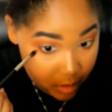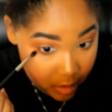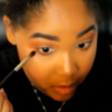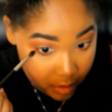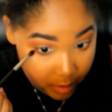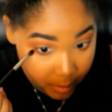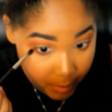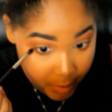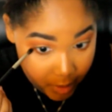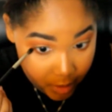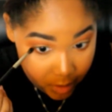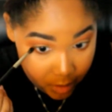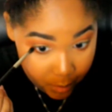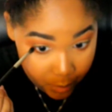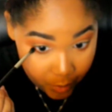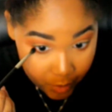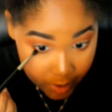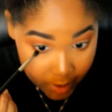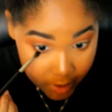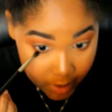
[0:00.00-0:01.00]
And I'm not gonna
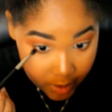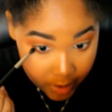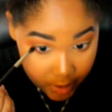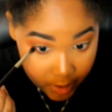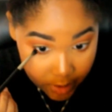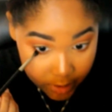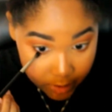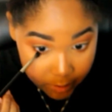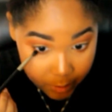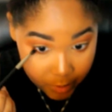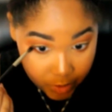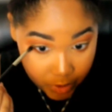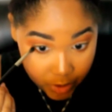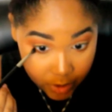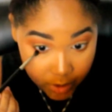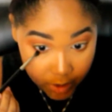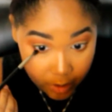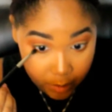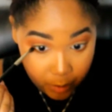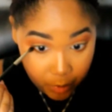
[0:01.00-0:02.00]
bring it in as much
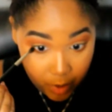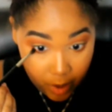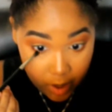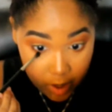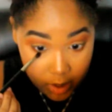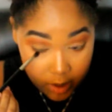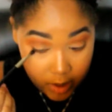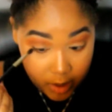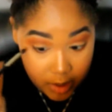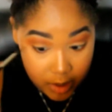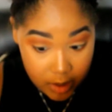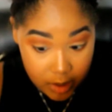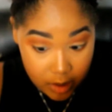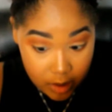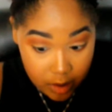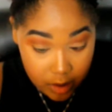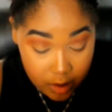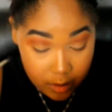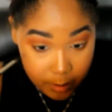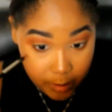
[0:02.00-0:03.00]
as I brought in
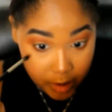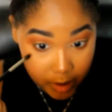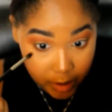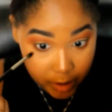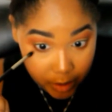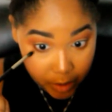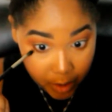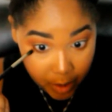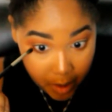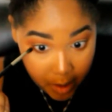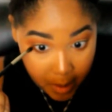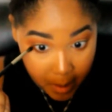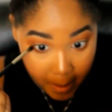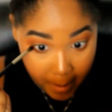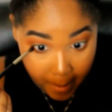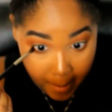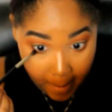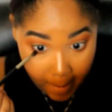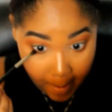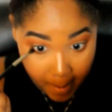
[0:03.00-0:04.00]
Alert.
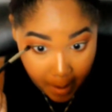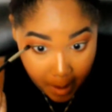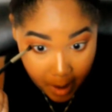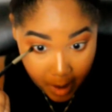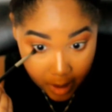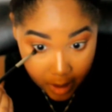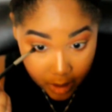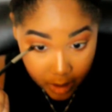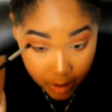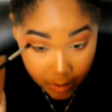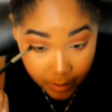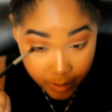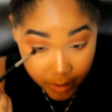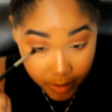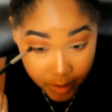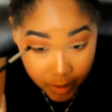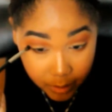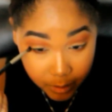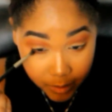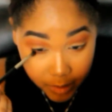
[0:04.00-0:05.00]
I want to
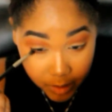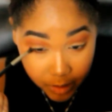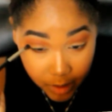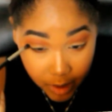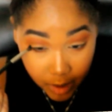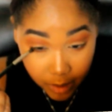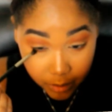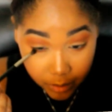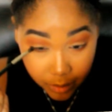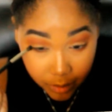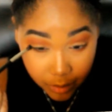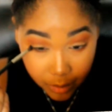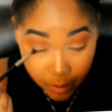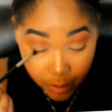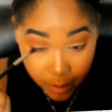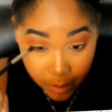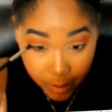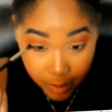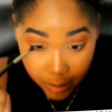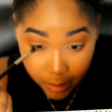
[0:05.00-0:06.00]
keep it in the outer
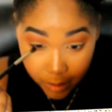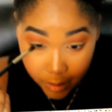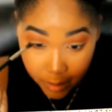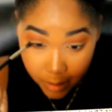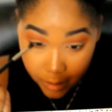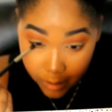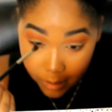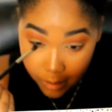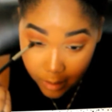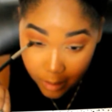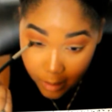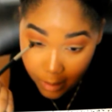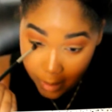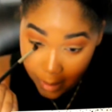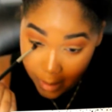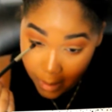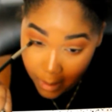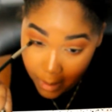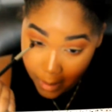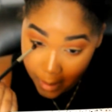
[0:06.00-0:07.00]
corner.
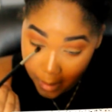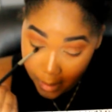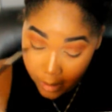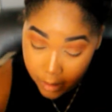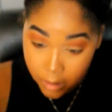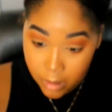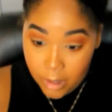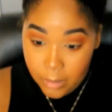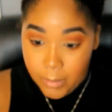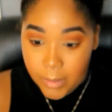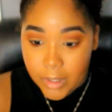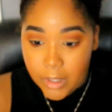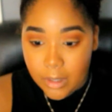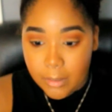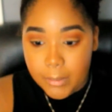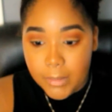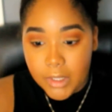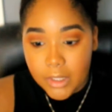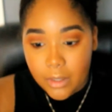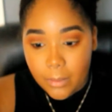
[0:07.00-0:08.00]
I
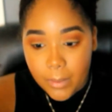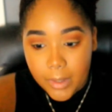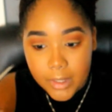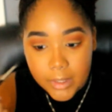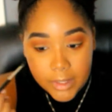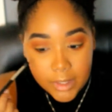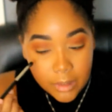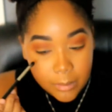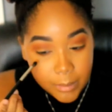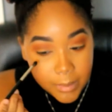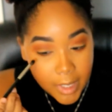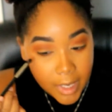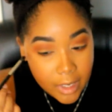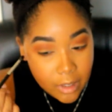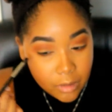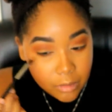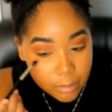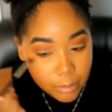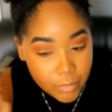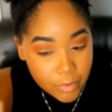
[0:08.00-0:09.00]
want to keep it
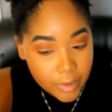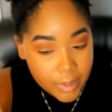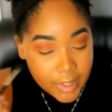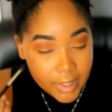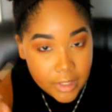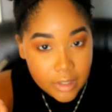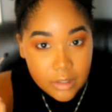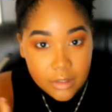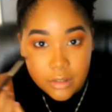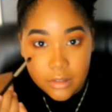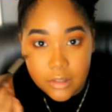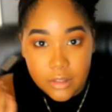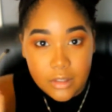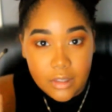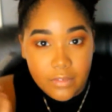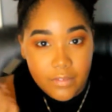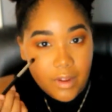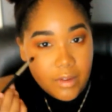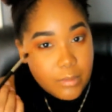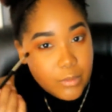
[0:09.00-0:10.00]
out more like
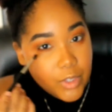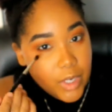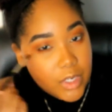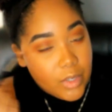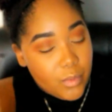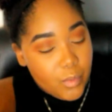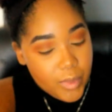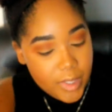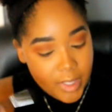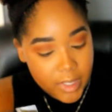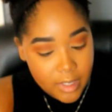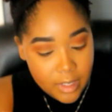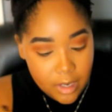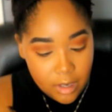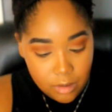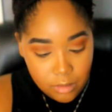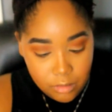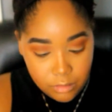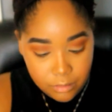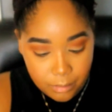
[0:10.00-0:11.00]
if I'm trying to wing it
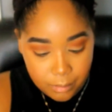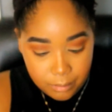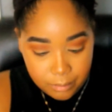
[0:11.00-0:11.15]
out.